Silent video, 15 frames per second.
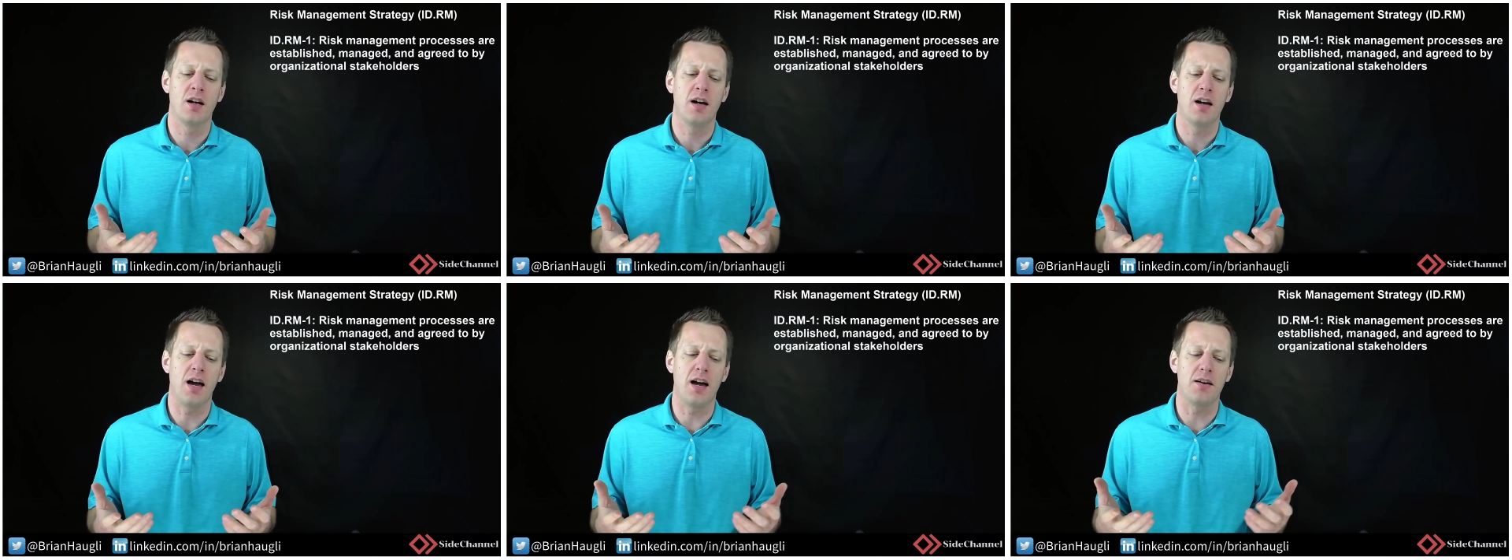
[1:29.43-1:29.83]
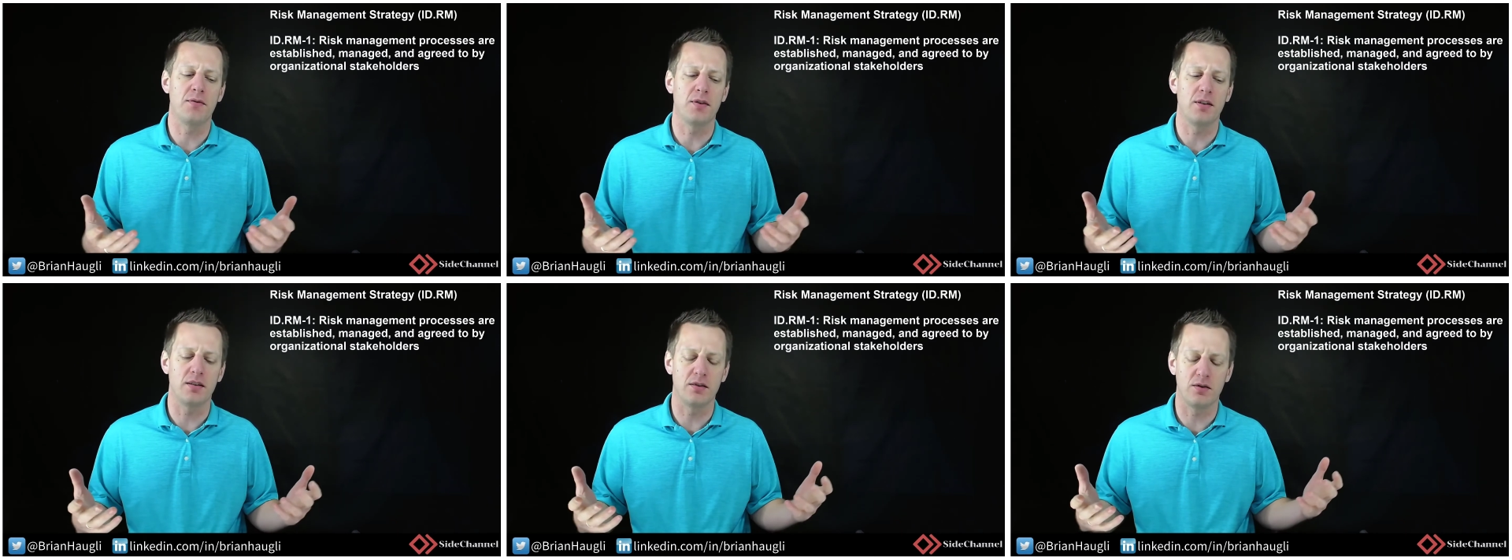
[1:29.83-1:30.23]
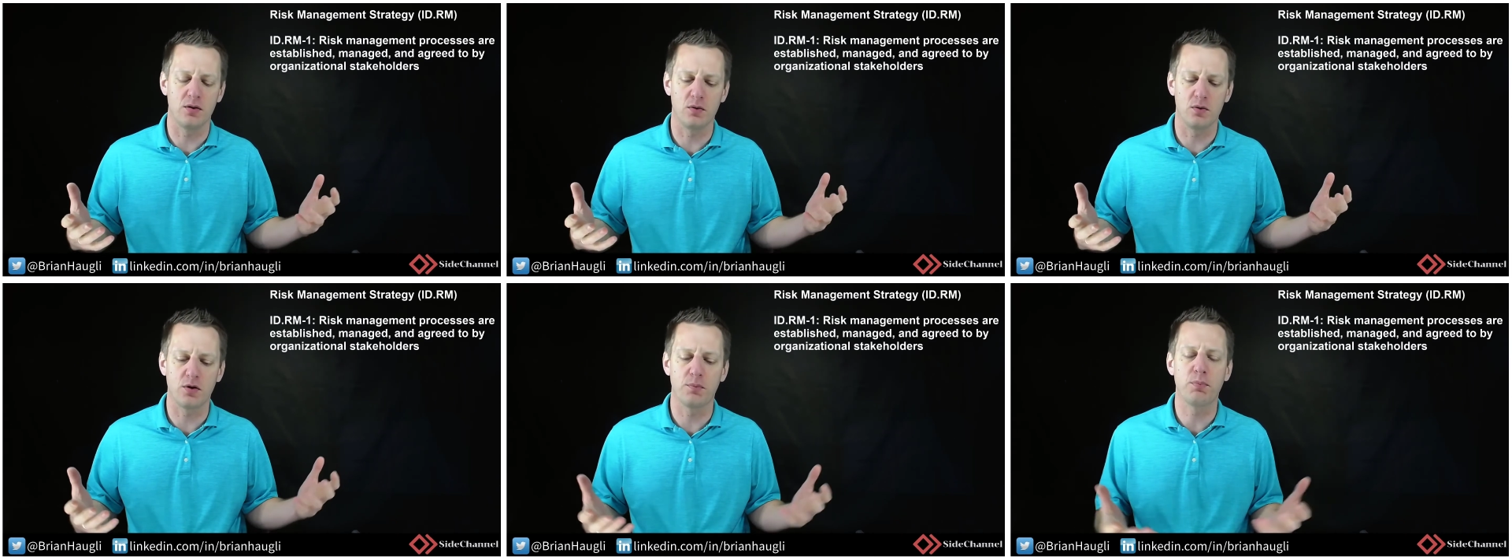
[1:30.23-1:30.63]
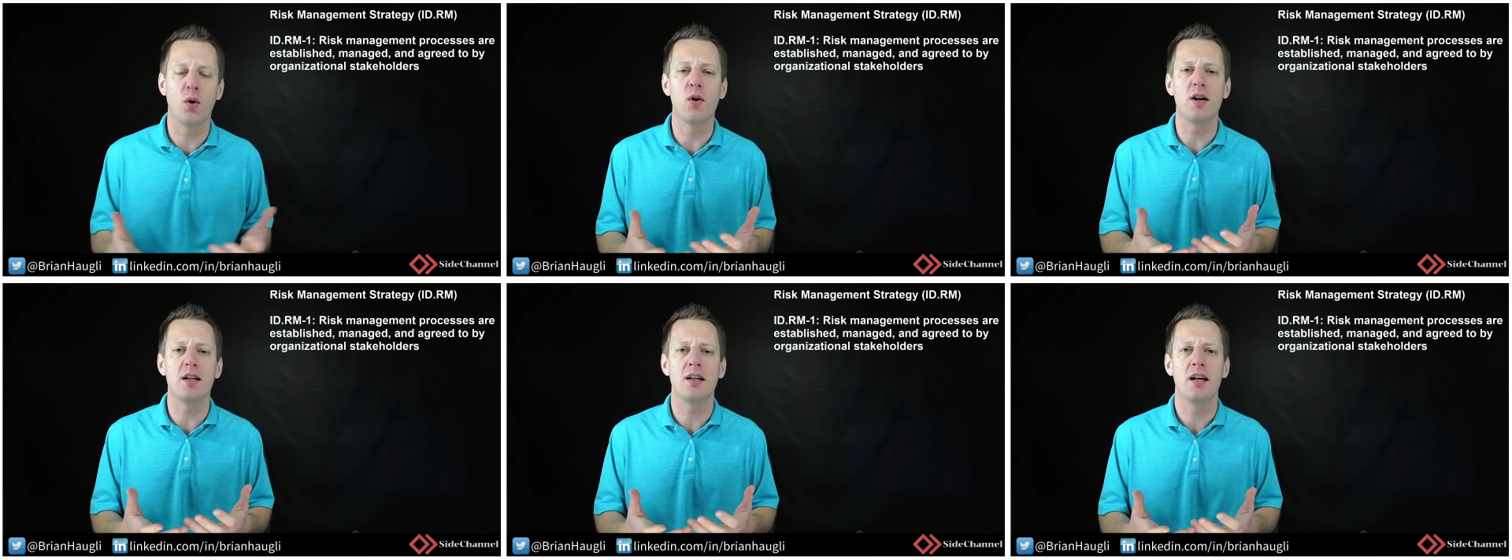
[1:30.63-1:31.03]
have to
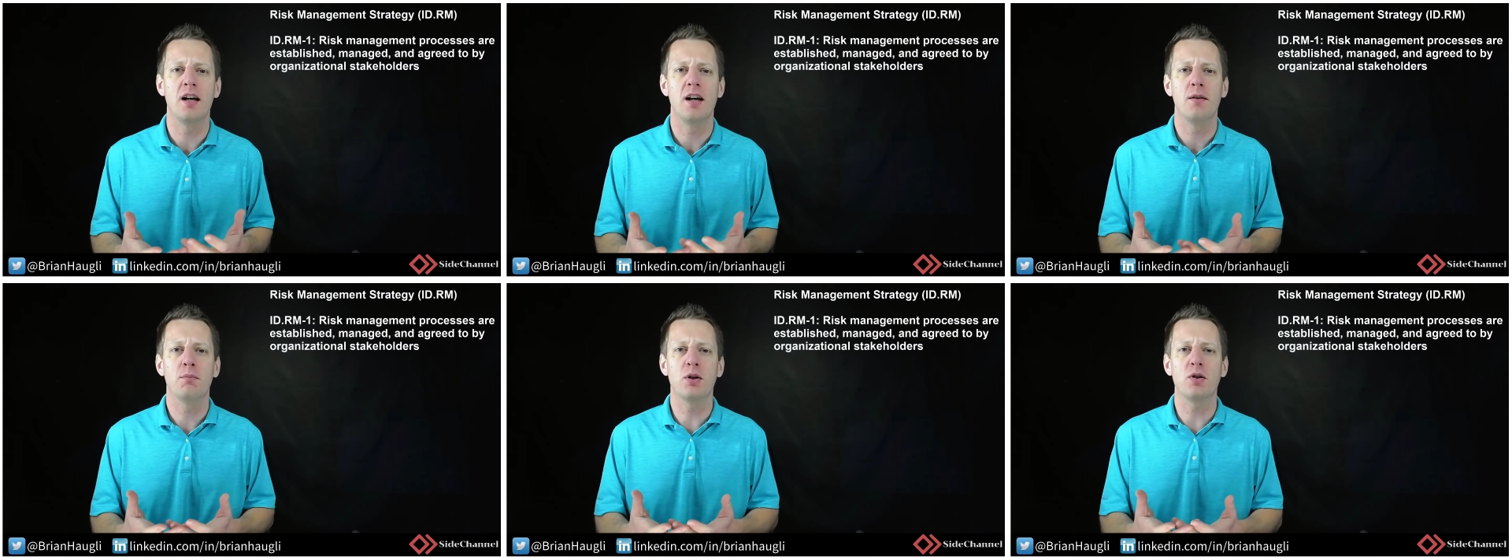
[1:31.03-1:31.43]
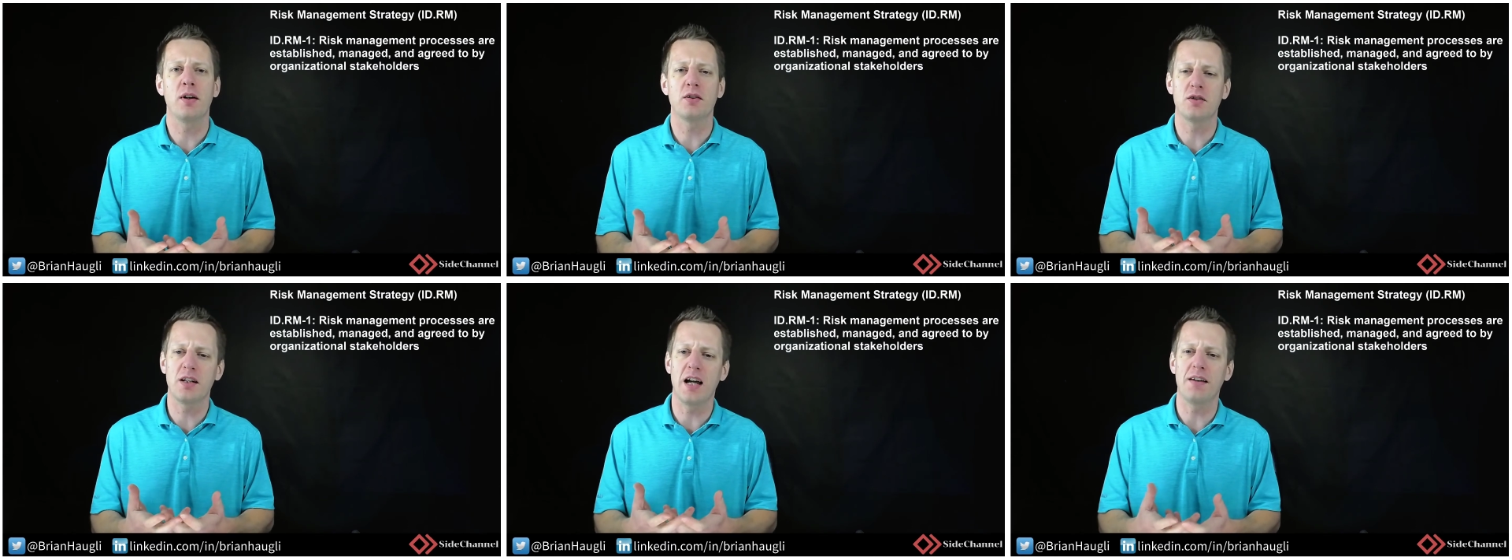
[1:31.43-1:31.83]
support it, but you actually